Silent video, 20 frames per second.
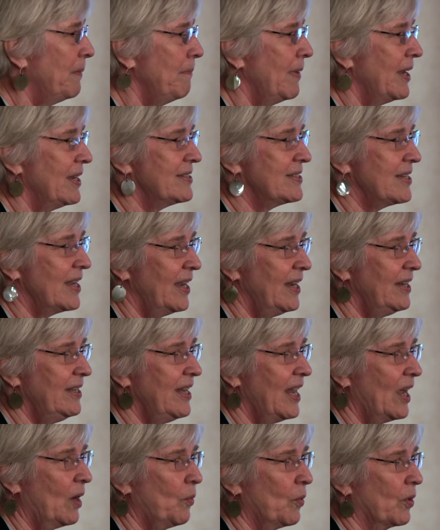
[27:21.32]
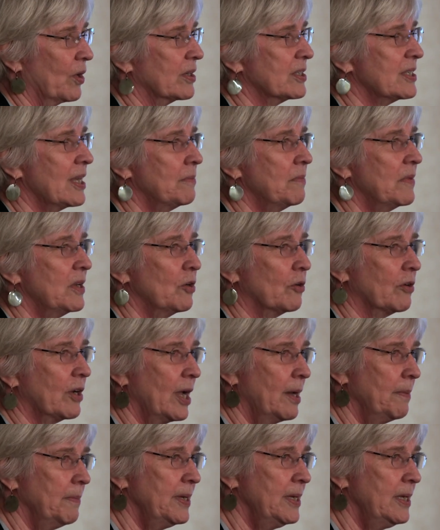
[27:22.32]
and maintain networks. And you're
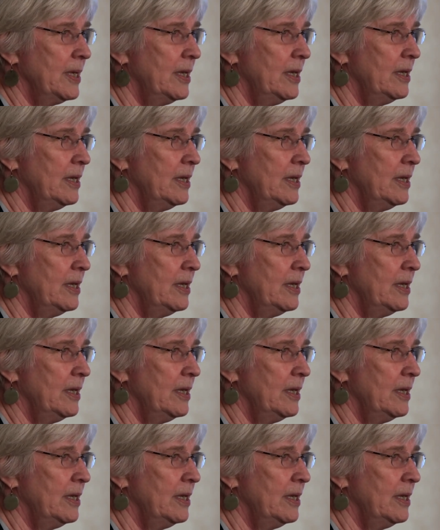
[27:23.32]
coming